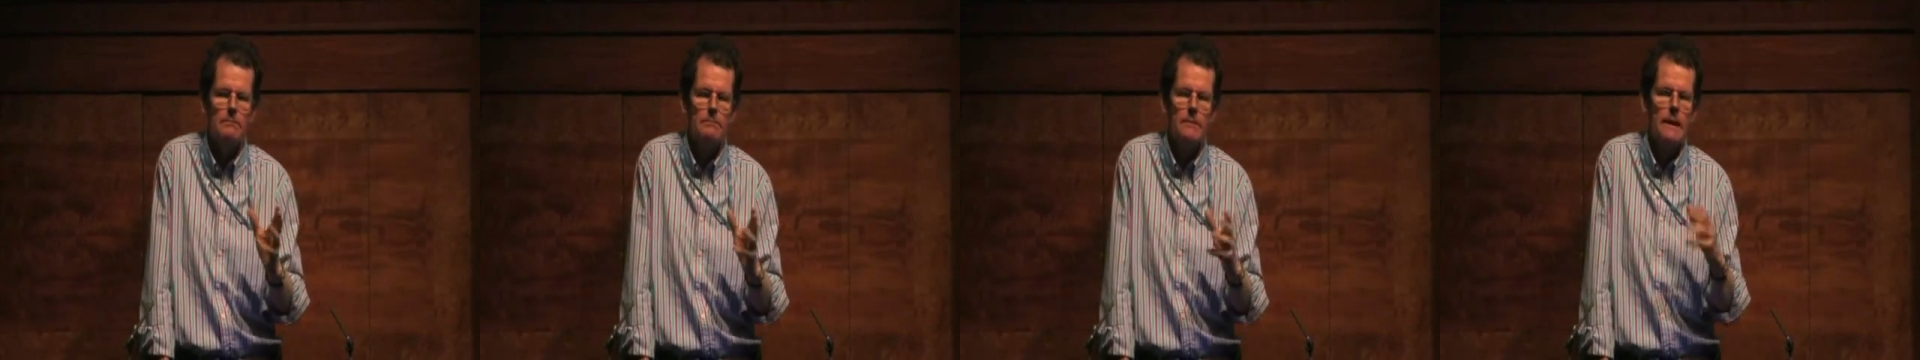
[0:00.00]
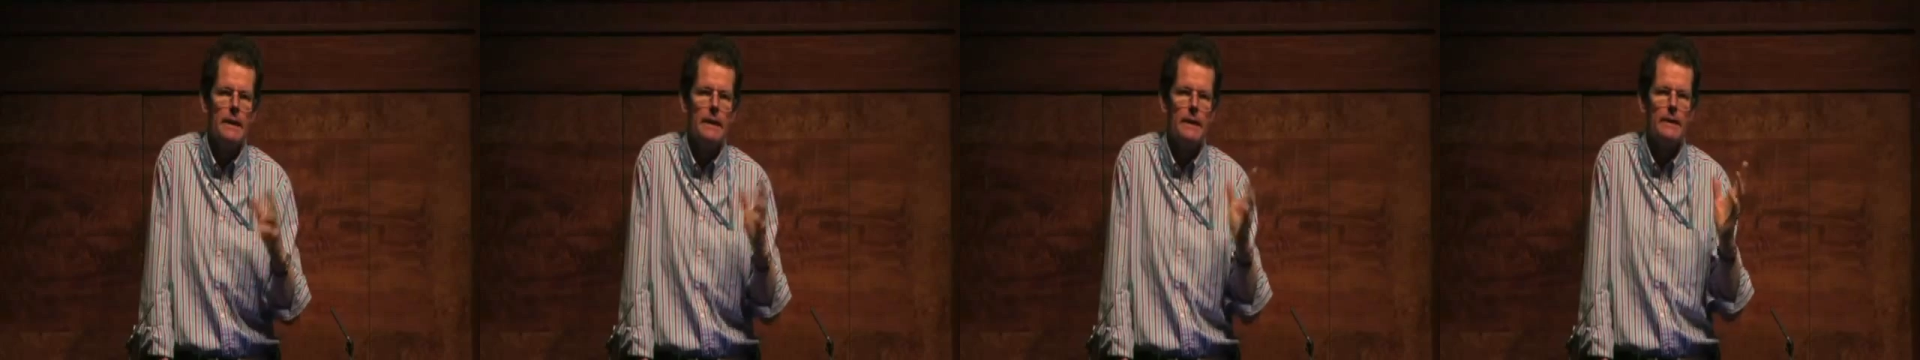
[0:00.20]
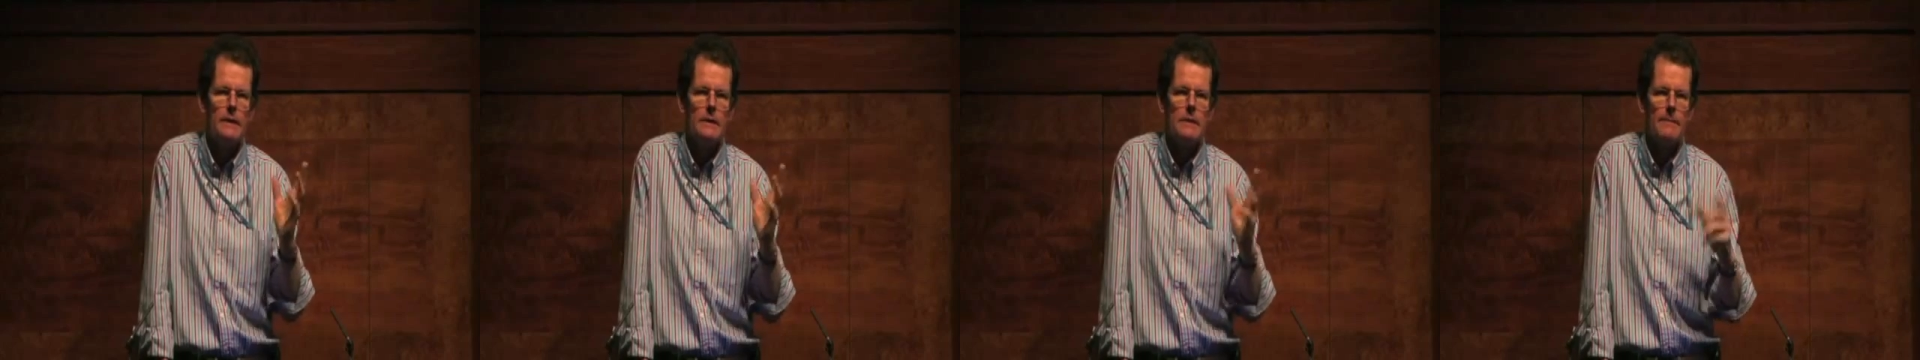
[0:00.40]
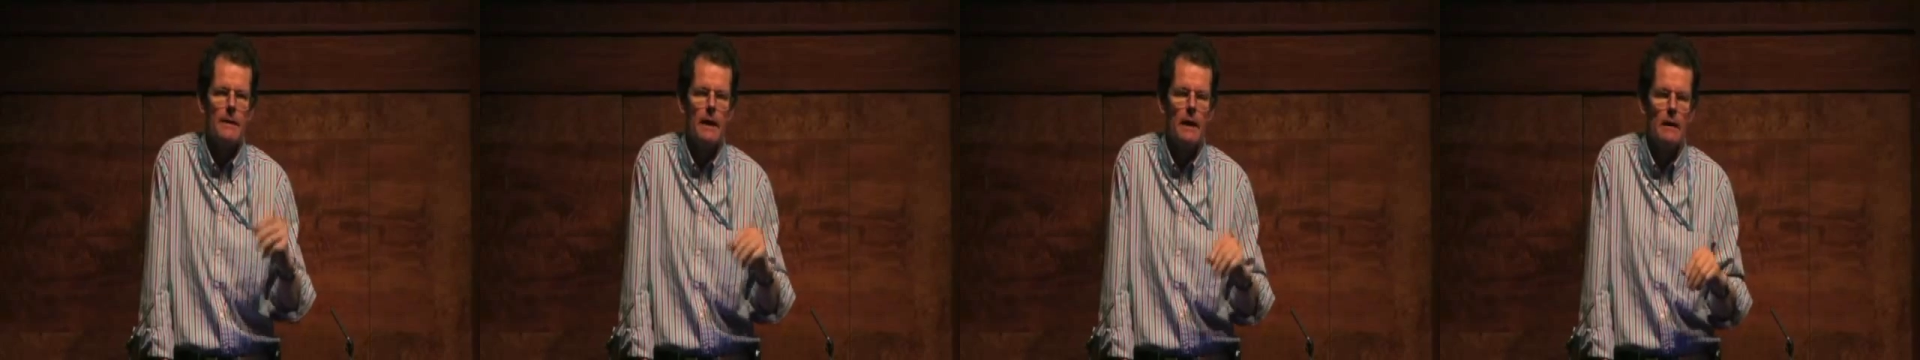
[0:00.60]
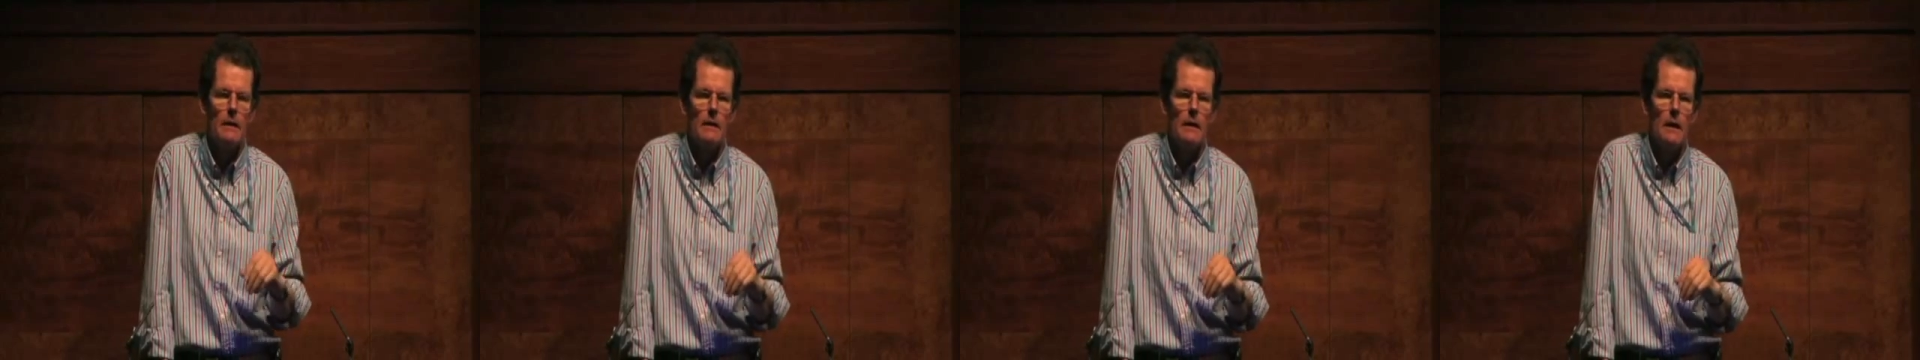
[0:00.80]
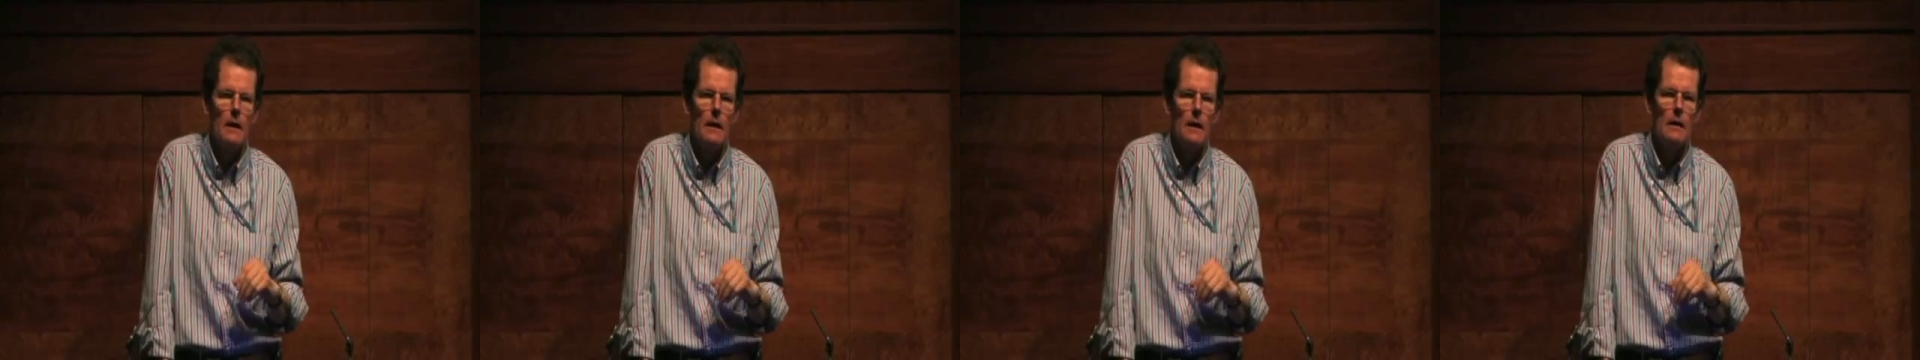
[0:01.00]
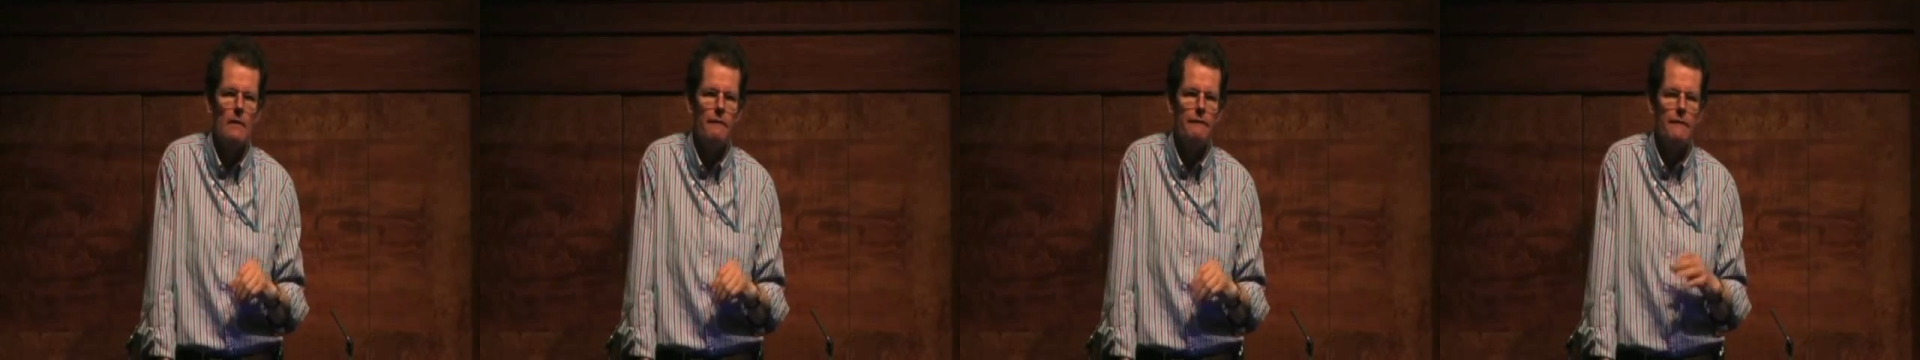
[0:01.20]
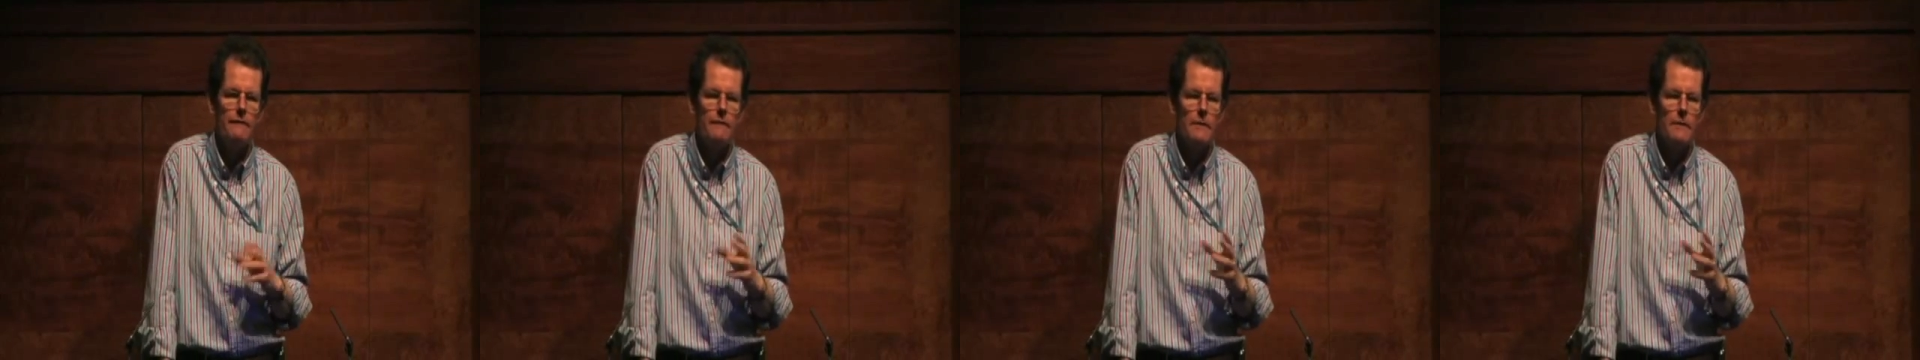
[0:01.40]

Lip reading: billion is about a